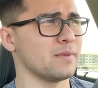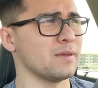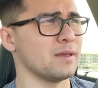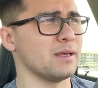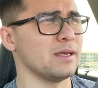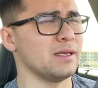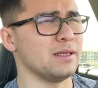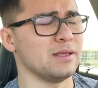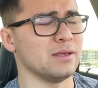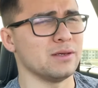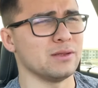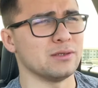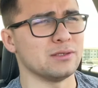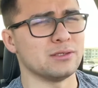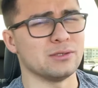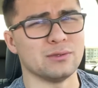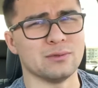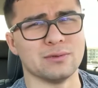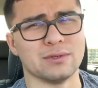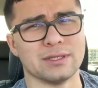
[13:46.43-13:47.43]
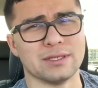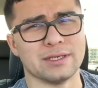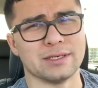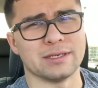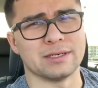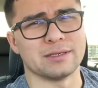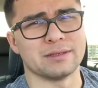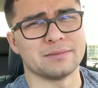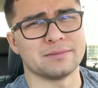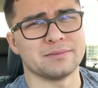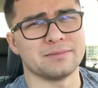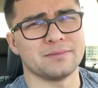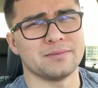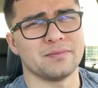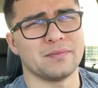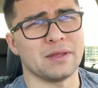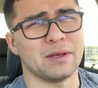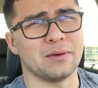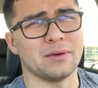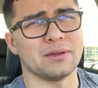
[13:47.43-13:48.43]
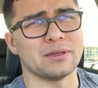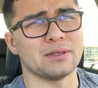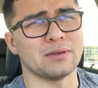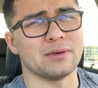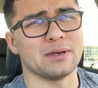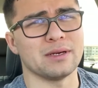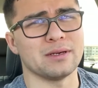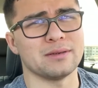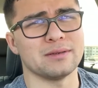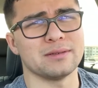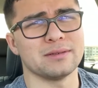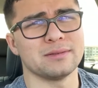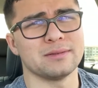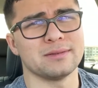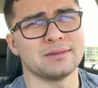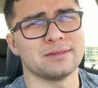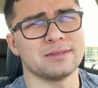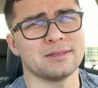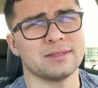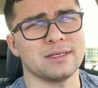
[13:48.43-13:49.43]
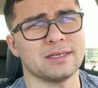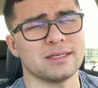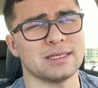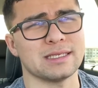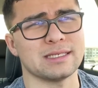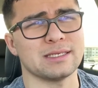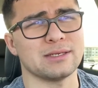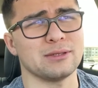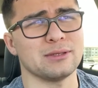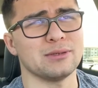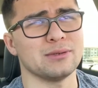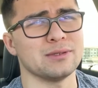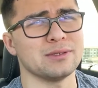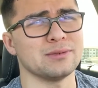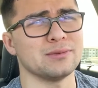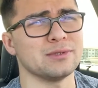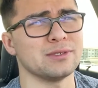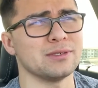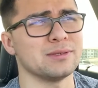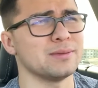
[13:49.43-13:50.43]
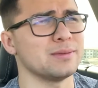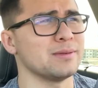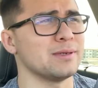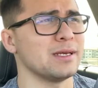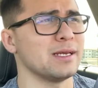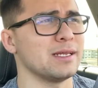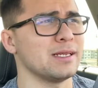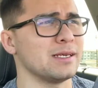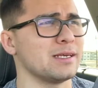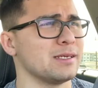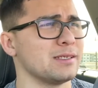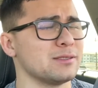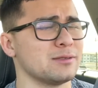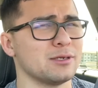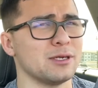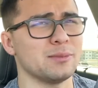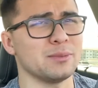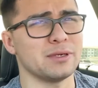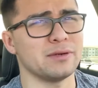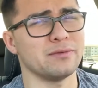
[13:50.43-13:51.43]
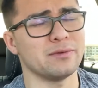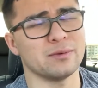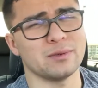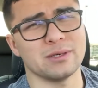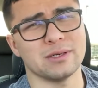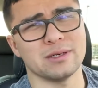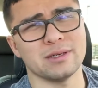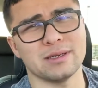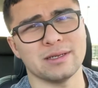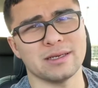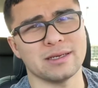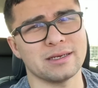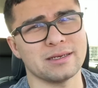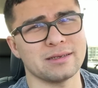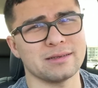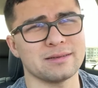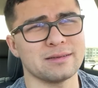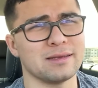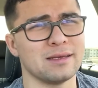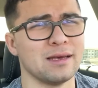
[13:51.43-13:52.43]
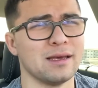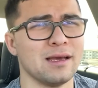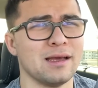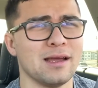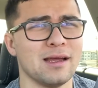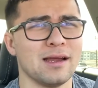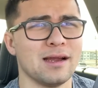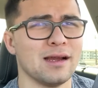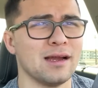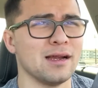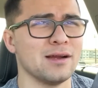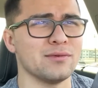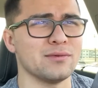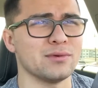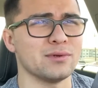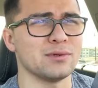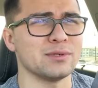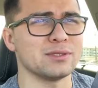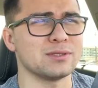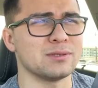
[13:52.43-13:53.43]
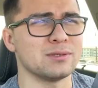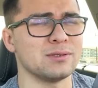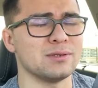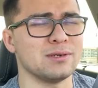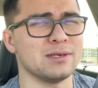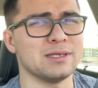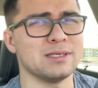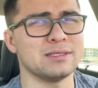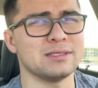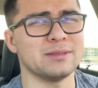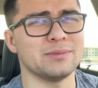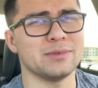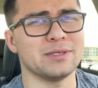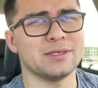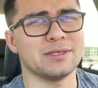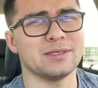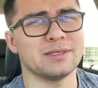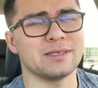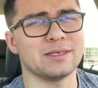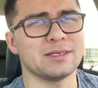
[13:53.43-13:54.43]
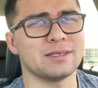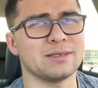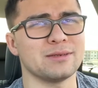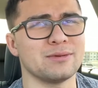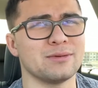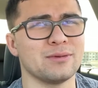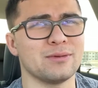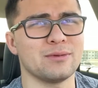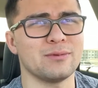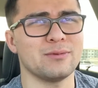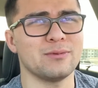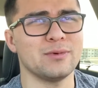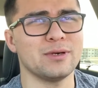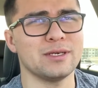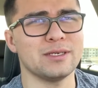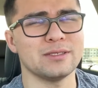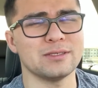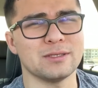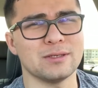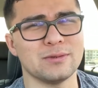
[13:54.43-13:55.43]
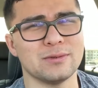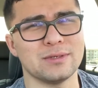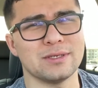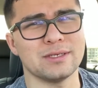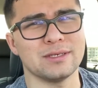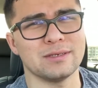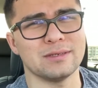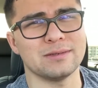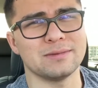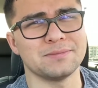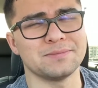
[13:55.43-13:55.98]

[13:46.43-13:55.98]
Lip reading: and the other two were like, they're on the ground, like that's how low they were, and like I scraped everywhere, and like everyone always turned their heads at me like, what is going on?